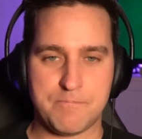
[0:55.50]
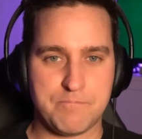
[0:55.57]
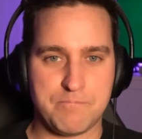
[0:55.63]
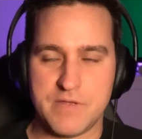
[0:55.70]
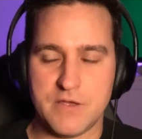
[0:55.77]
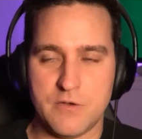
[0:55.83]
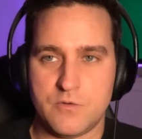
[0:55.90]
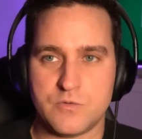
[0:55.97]

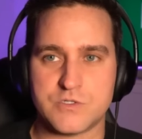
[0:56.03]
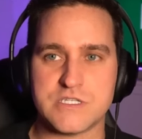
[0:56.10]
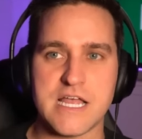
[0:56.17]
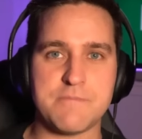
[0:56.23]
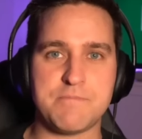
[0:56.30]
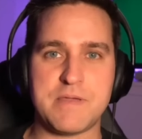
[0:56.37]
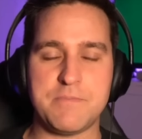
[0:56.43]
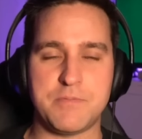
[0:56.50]
It was
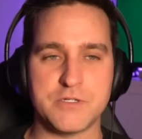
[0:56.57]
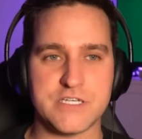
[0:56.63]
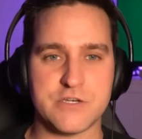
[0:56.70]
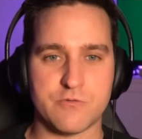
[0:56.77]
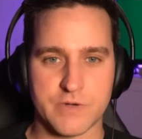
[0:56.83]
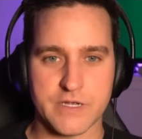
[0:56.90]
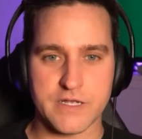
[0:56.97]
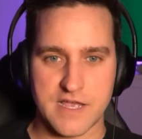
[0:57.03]
like people
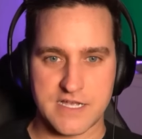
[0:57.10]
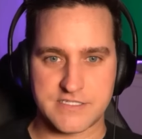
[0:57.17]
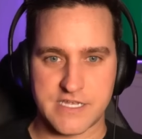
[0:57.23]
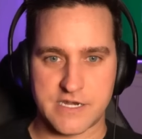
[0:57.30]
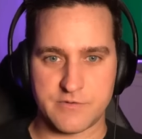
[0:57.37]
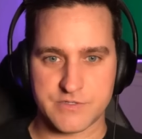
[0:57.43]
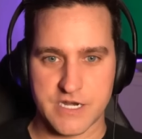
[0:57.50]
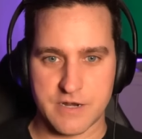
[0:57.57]
didn't realize that
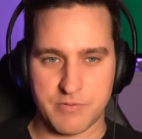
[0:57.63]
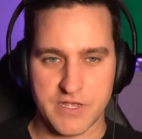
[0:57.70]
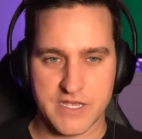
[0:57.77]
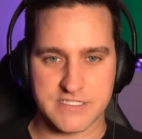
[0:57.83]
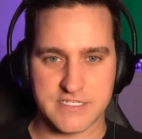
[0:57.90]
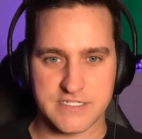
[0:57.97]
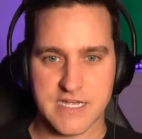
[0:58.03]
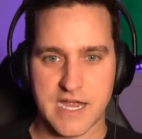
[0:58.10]
he was going to play
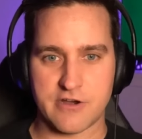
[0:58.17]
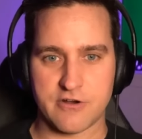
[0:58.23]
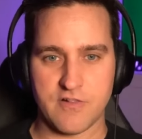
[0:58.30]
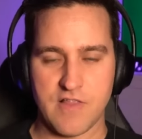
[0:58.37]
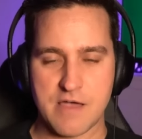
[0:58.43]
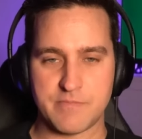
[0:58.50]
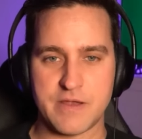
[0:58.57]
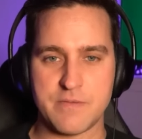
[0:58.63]
his entire
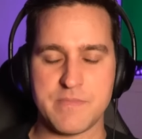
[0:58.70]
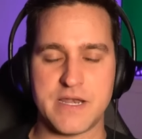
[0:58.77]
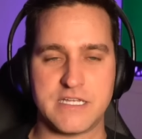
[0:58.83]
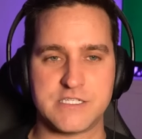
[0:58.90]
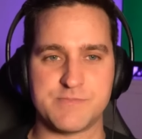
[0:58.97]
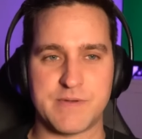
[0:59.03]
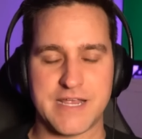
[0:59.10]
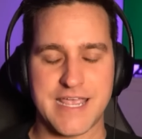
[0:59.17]
allotment of
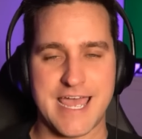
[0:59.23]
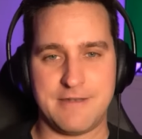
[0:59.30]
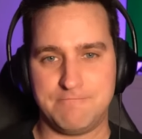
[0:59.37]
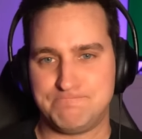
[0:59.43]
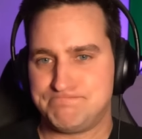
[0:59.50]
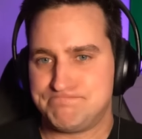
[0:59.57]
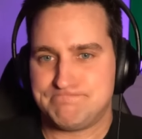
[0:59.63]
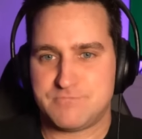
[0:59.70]
minutes. But again,
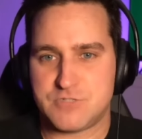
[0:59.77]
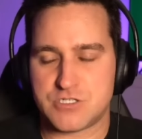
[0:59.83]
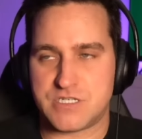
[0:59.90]
just